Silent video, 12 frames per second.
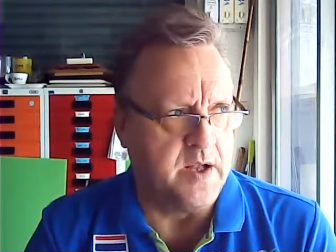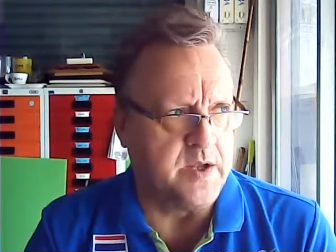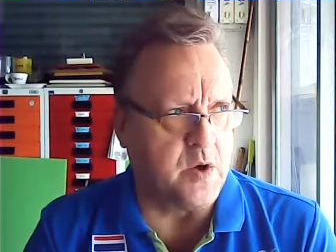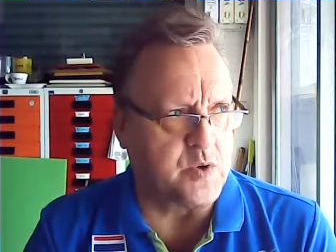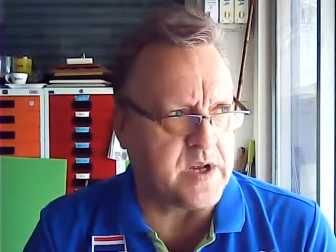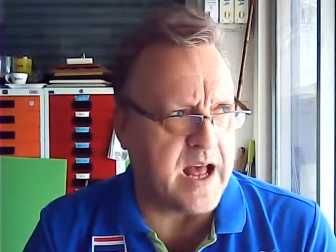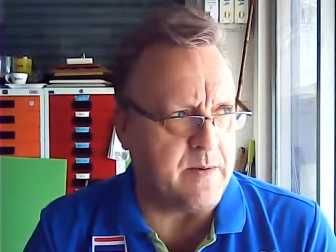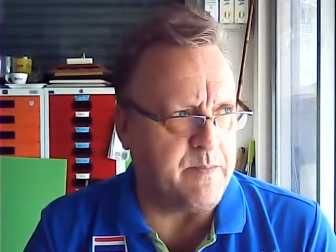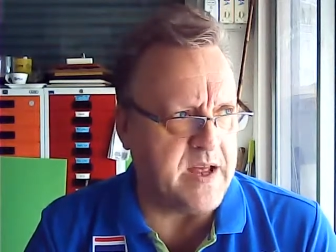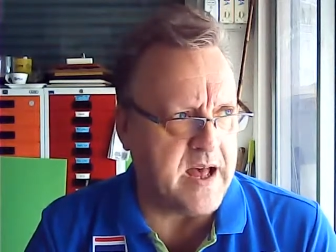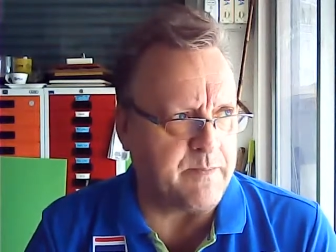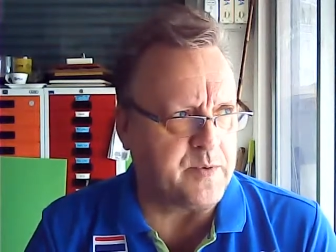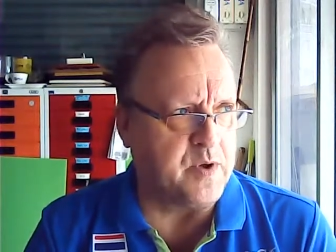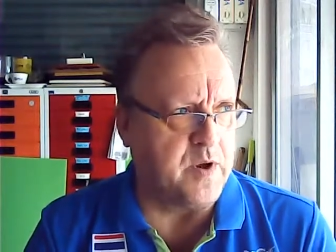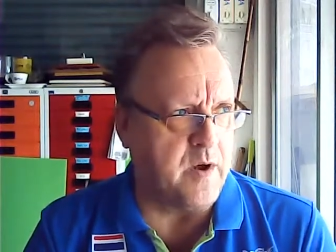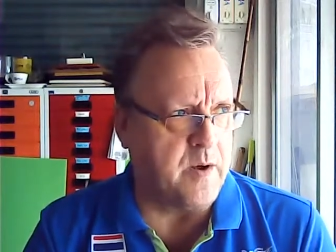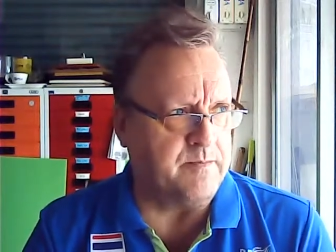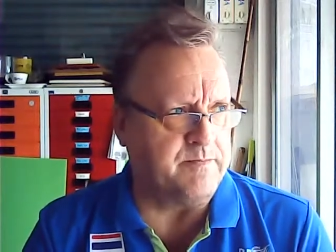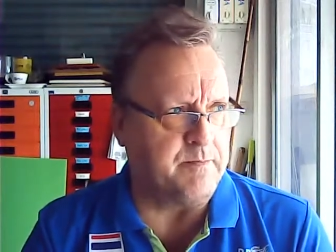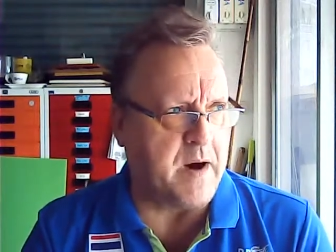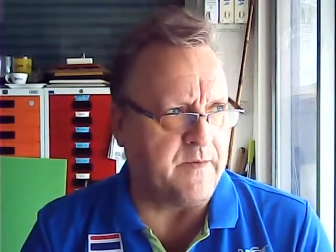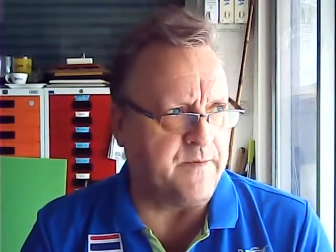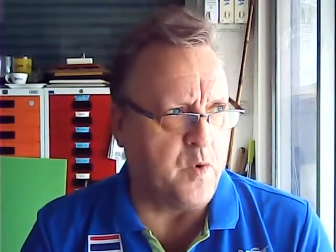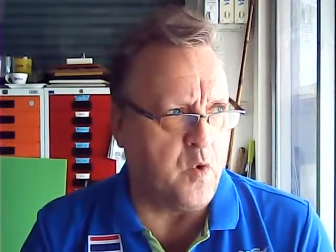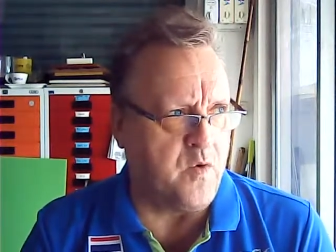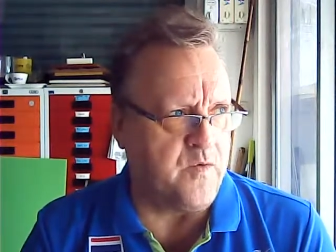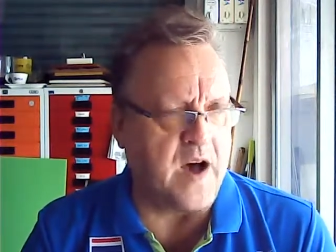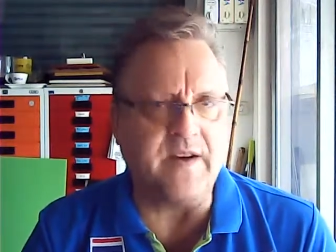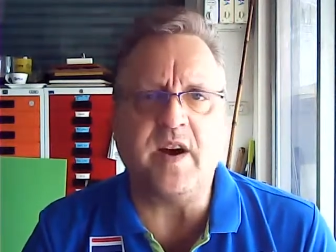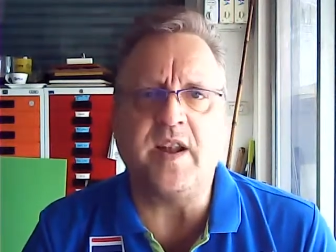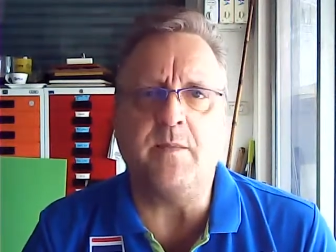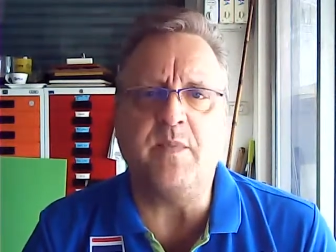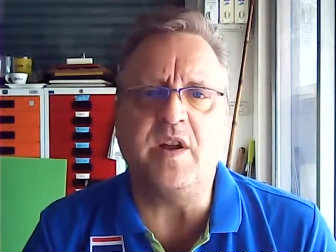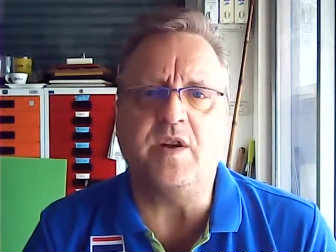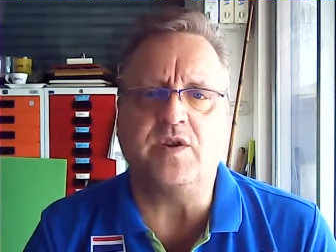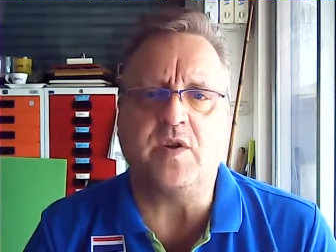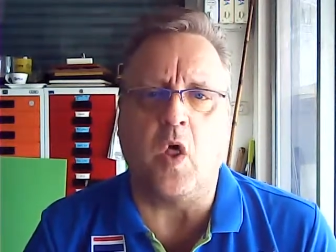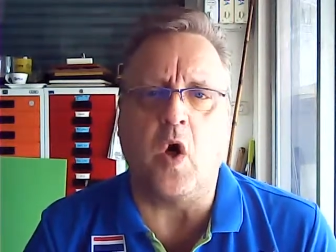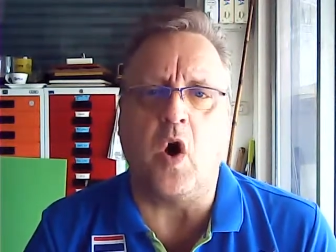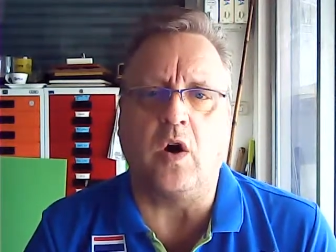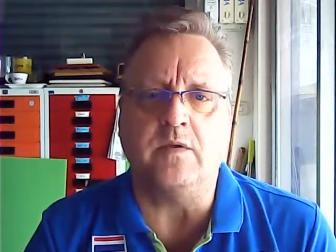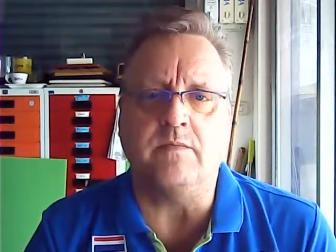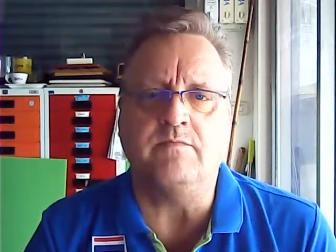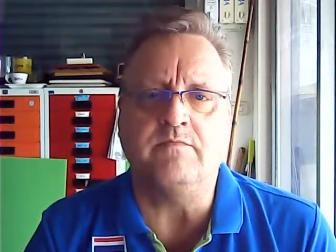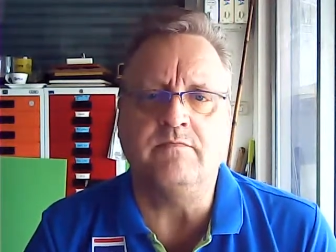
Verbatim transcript: Those can be up to the about four, five hundred meters long,